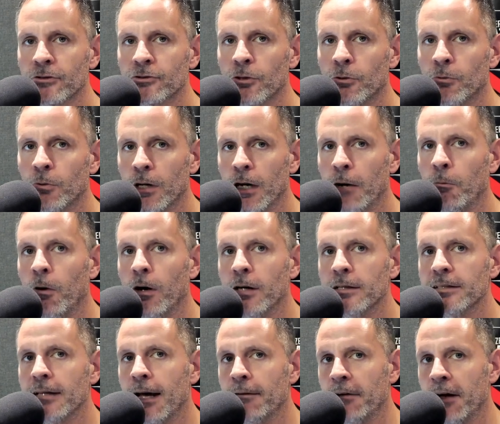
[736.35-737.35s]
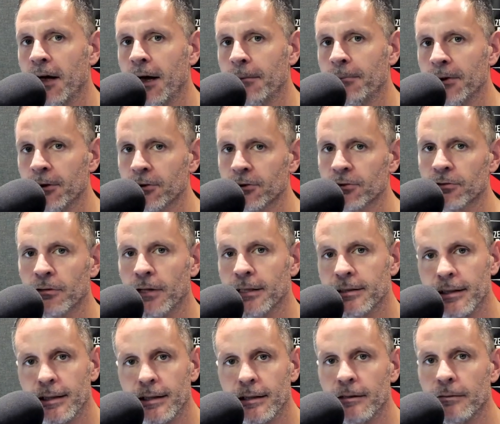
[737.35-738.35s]
So what I want to have happen here is
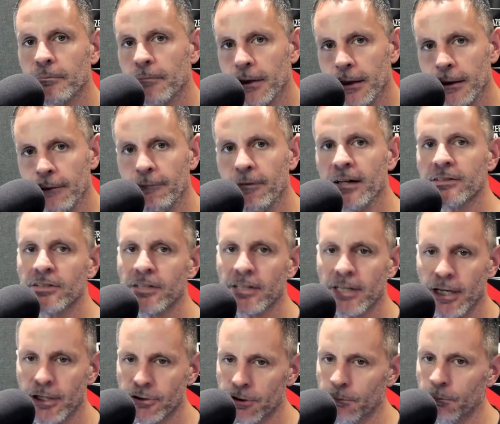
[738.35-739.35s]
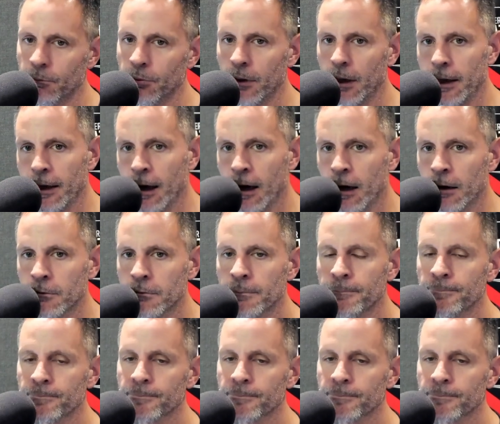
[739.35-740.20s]
let the investigation play out.